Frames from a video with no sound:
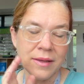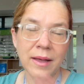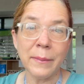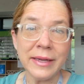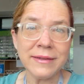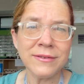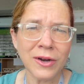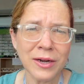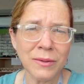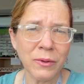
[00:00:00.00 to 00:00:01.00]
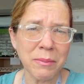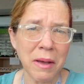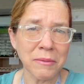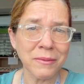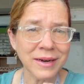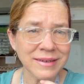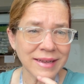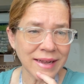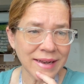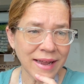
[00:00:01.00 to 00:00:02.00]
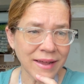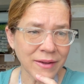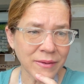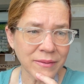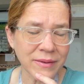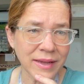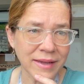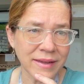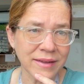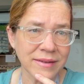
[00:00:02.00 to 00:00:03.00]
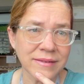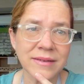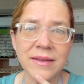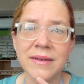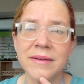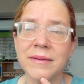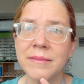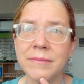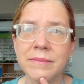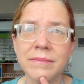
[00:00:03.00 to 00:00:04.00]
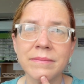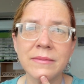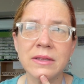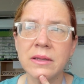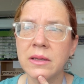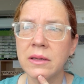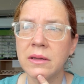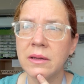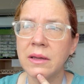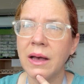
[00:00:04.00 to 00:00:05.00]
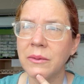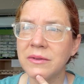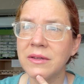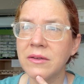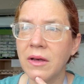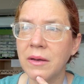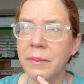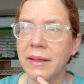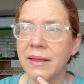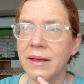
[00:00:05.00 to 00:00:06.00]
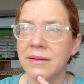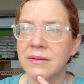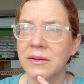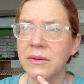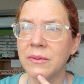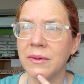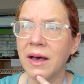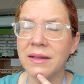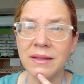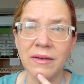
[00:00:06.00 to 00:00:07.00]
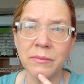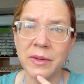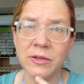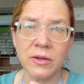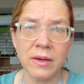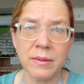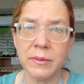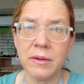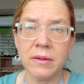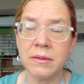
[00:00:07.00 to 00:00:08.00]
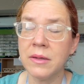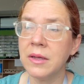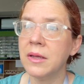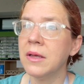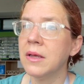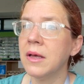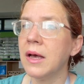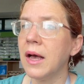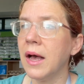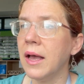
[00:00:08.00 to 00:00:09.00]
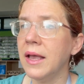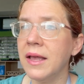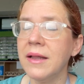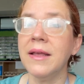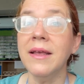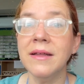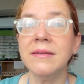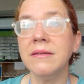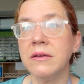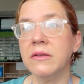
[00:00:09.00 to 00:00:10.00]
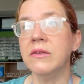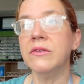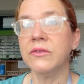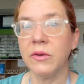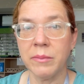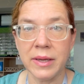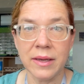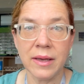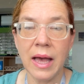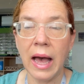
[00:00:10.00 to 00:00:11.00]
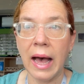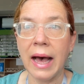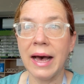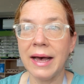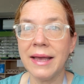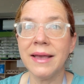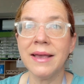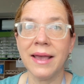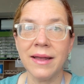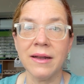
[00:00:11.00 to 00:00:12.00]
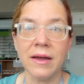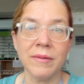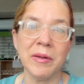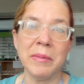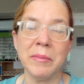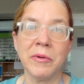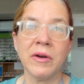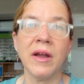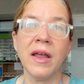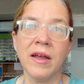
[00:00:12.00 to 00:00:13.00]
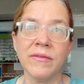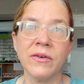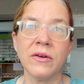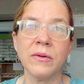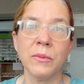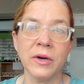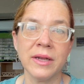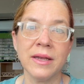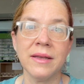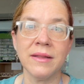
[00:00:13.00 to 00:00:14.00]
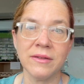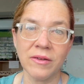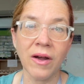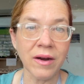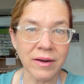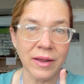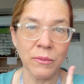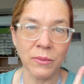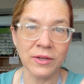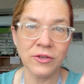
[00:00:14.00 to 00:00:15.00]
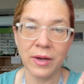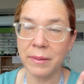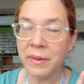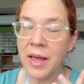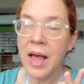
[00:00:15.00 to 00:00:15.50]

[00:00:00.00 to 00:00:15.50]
I'm gonna get started with my workday now and um, I was going to talk about that too. I love my job, y'all. It is consuming. I cannot remember ever working this hard at one job.